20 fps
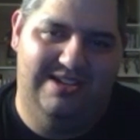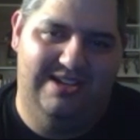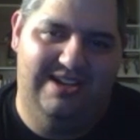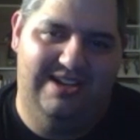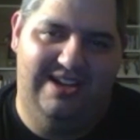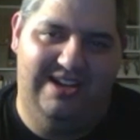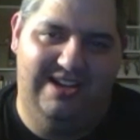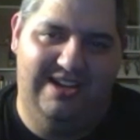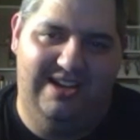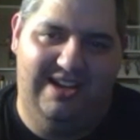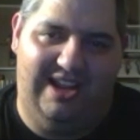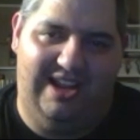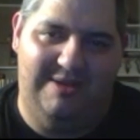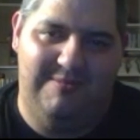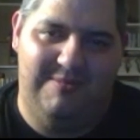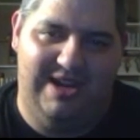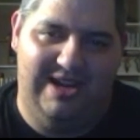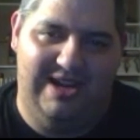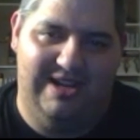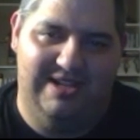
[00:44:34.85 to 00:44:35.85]
in
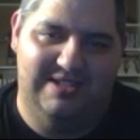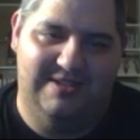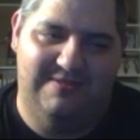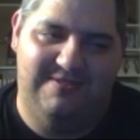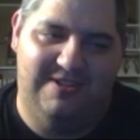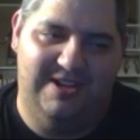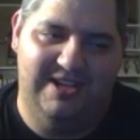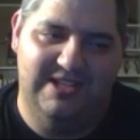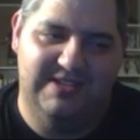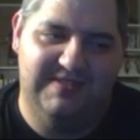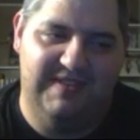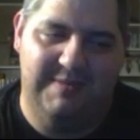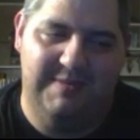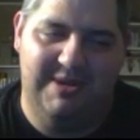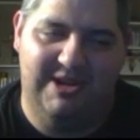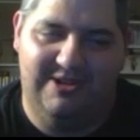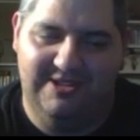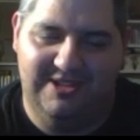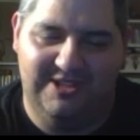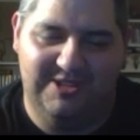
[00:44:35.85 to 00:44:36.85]
my eyes, the funniest
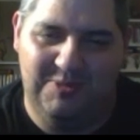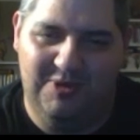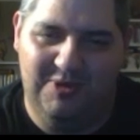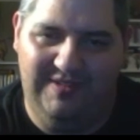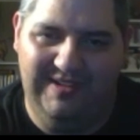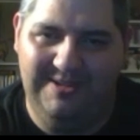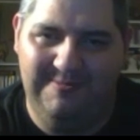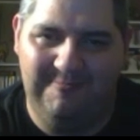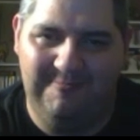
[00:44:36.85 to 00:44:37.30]
female in this movie.